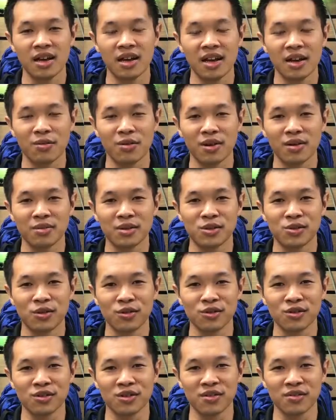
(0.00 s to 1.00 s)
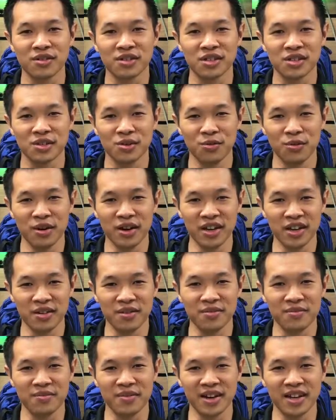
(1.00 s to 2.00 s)
Hi, welcome to Drone Services
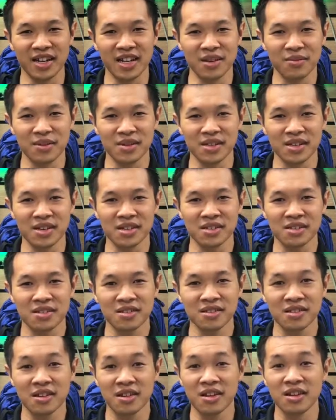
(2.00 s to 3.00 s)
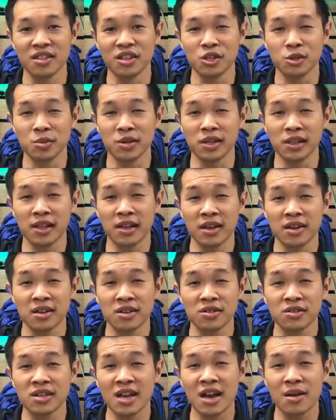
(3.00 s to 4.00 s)
Hawaii. My name is Eston. There's been a lot of
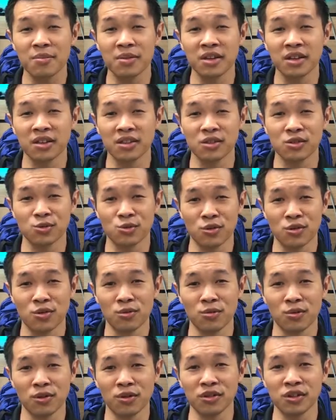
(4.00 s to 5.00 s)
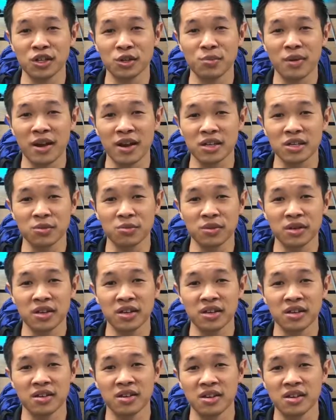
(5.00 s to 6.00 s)
news happening in the drone world this past
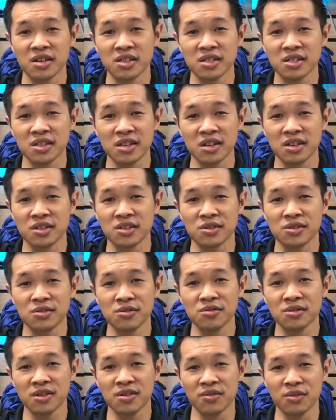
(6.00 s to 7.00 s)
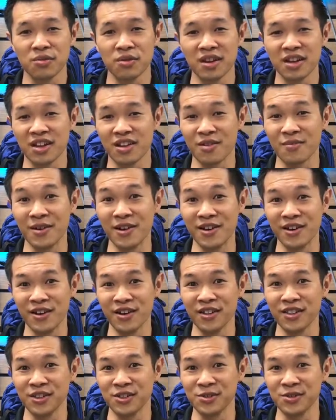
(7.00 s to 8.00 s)
week. Stay tuned if you want to hear about
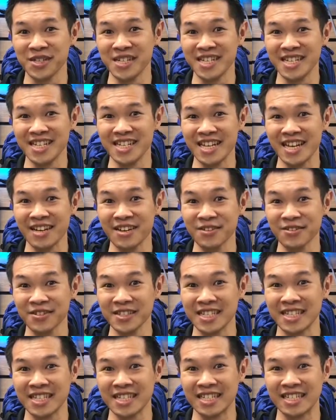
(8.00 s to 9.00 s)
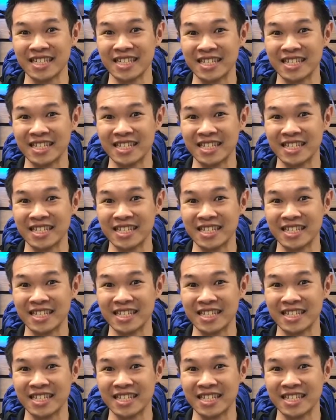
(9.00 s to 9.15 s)
all the juicy details.